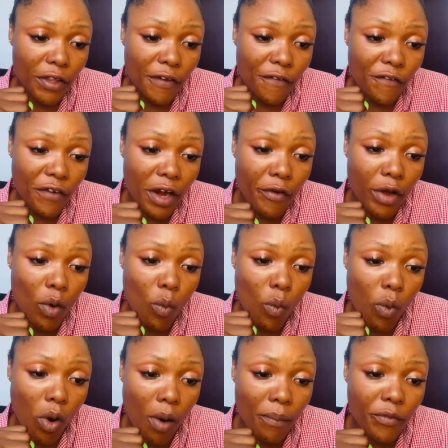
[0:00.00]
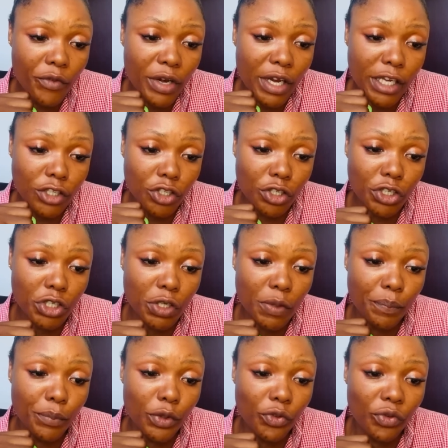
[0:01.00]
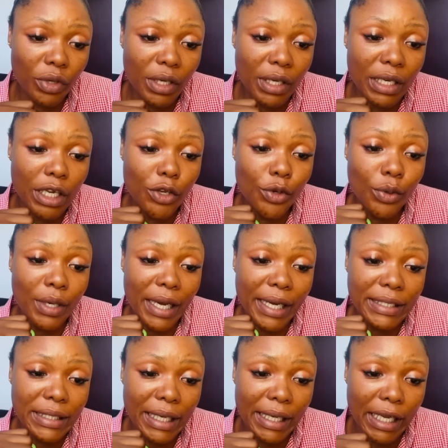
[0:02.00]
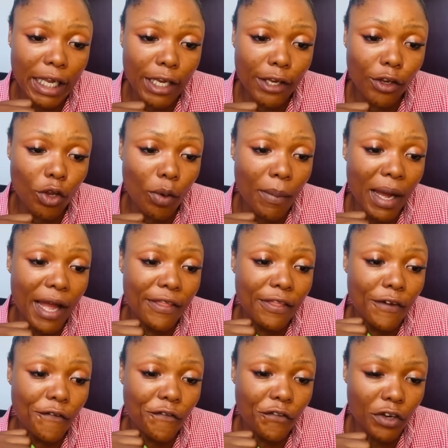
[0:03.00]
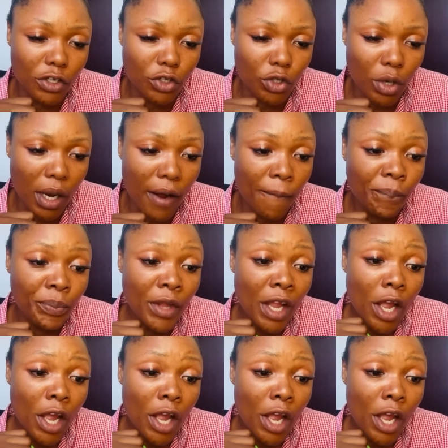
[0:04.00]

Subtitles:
very warm relationship between the United Kingdom and the Federal